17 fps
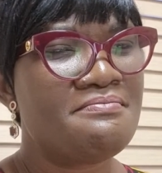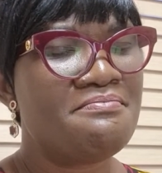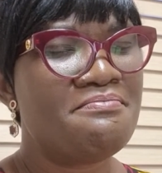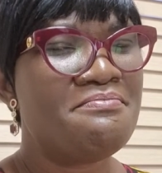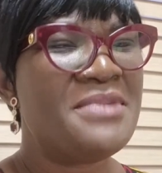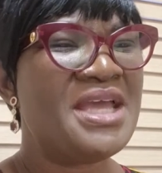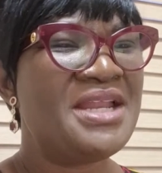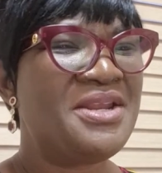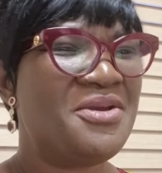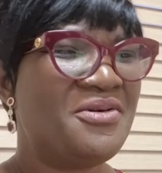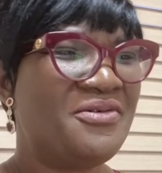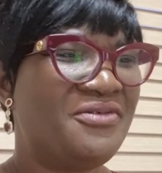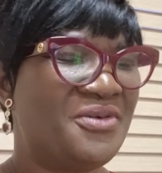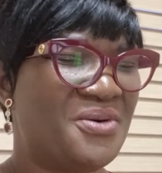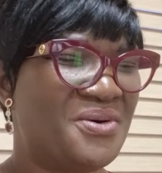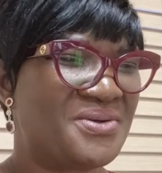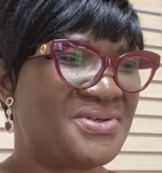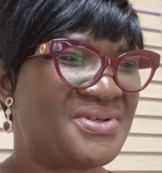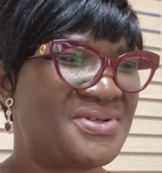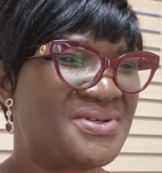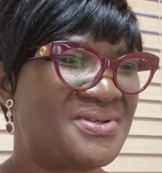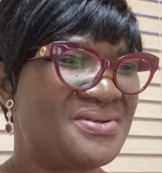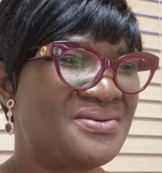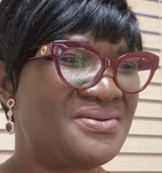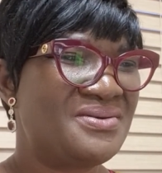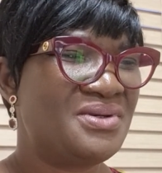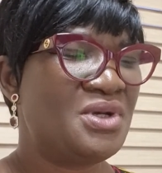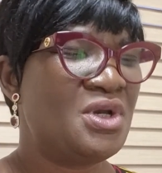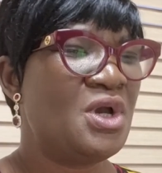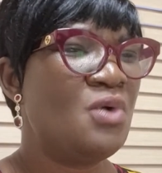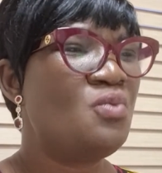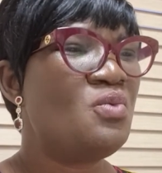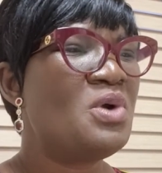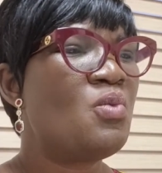Many of us,
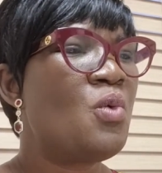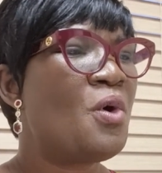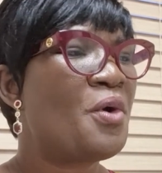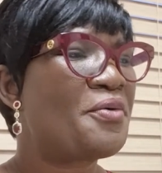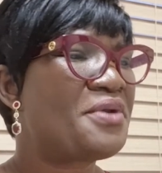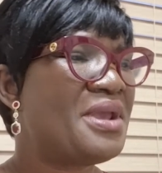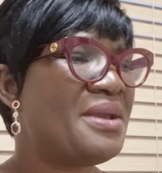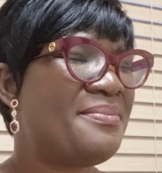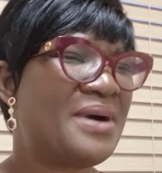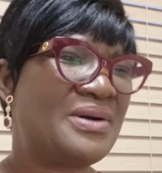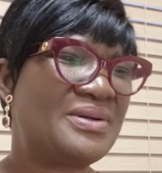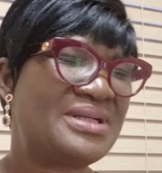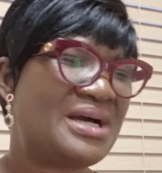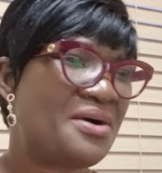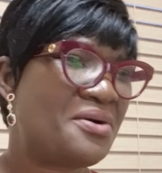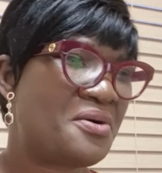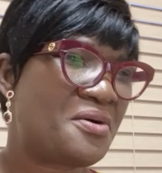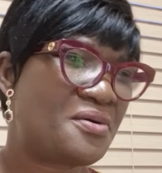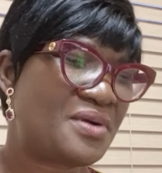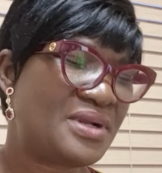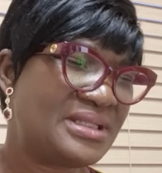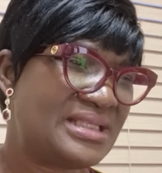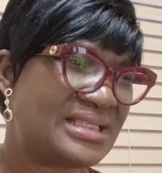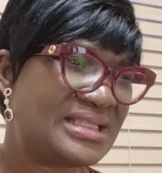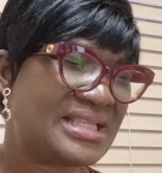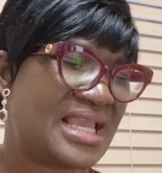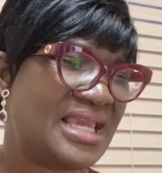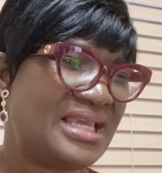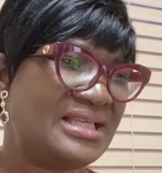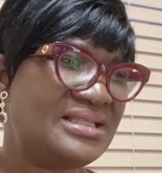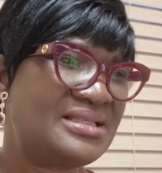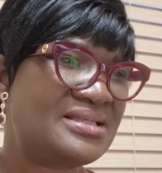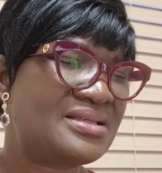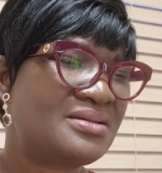we worry about our current
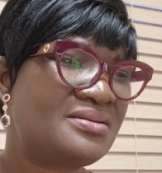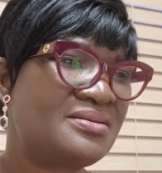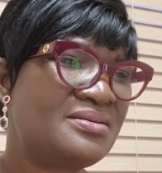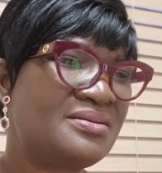state.